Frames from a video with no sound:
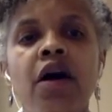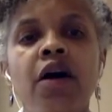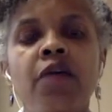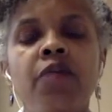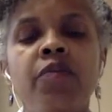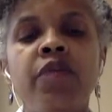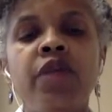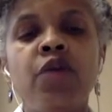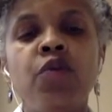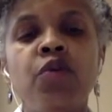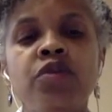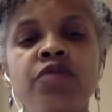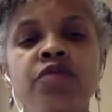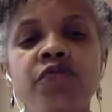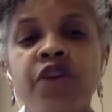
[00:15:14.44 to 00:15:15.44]
there
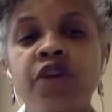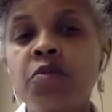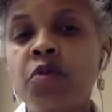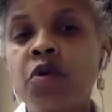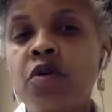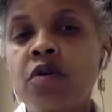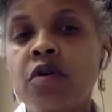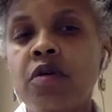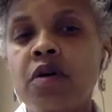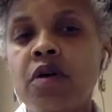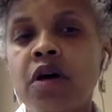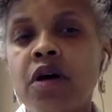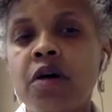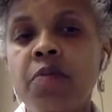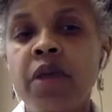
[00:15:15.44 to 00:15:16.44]
was variable
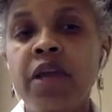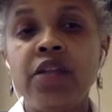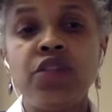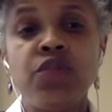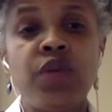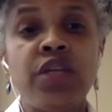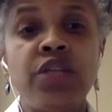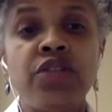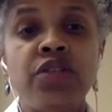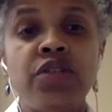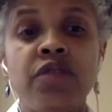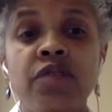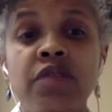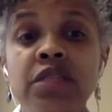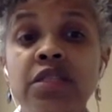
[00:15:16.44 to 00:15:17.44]
penetration
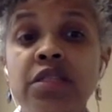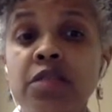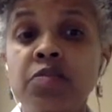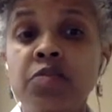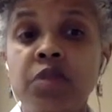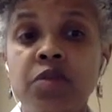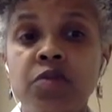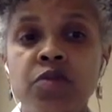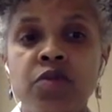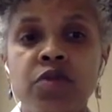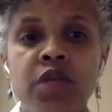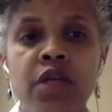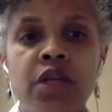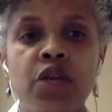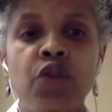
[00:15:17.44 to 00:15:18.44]
of these
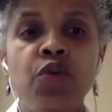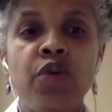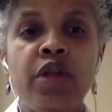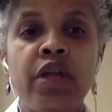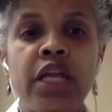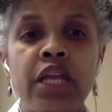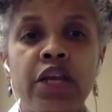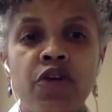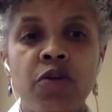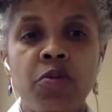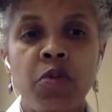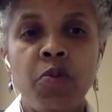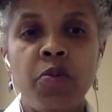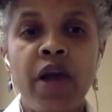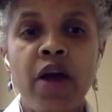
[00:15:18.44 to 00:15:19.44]
symptoms, including
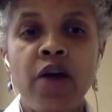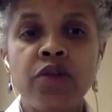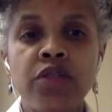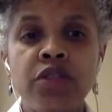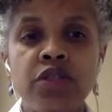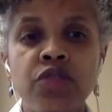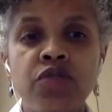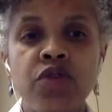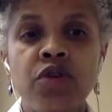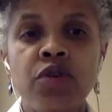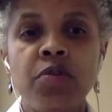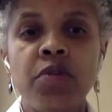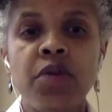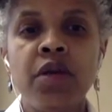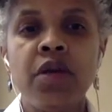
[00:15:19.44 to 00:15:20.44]
irritable bowel
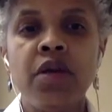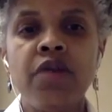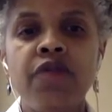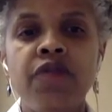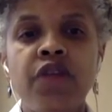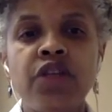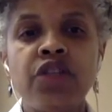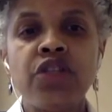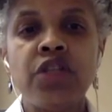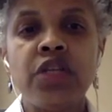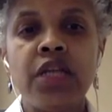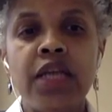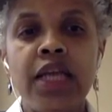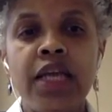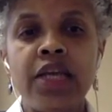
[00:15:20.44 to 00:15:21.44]
syndrome,
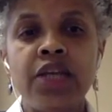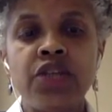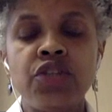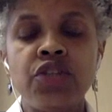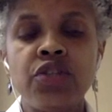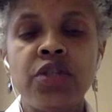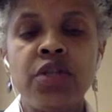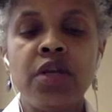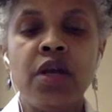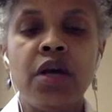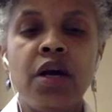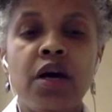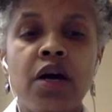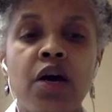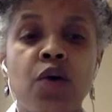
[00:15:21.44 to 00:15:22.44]
flushing, itch,
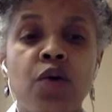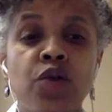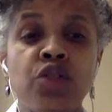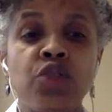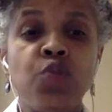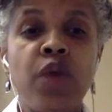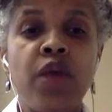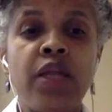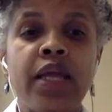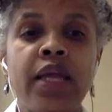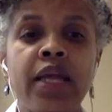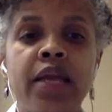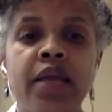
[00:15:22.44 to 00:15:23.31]
or swelling,